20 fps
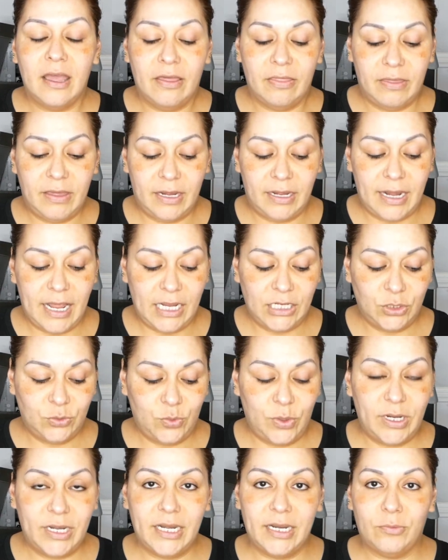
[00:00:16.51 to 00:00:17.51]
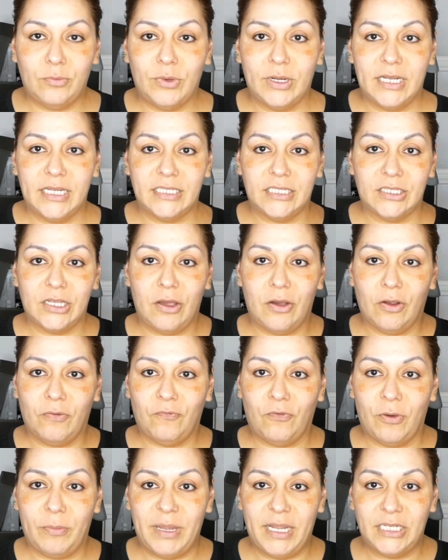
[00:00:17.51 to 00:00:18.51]
The next one was
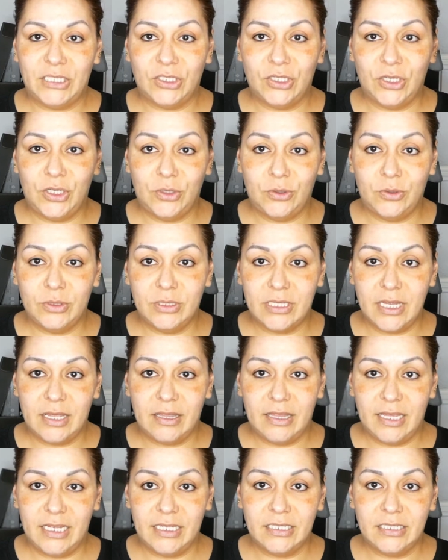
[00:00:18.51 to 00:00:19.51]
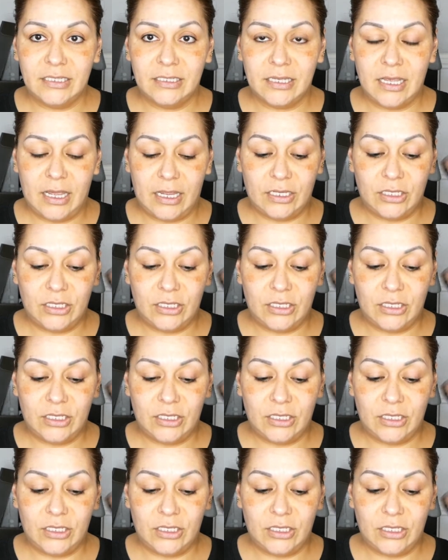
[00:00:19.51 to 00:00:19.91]
for me to use this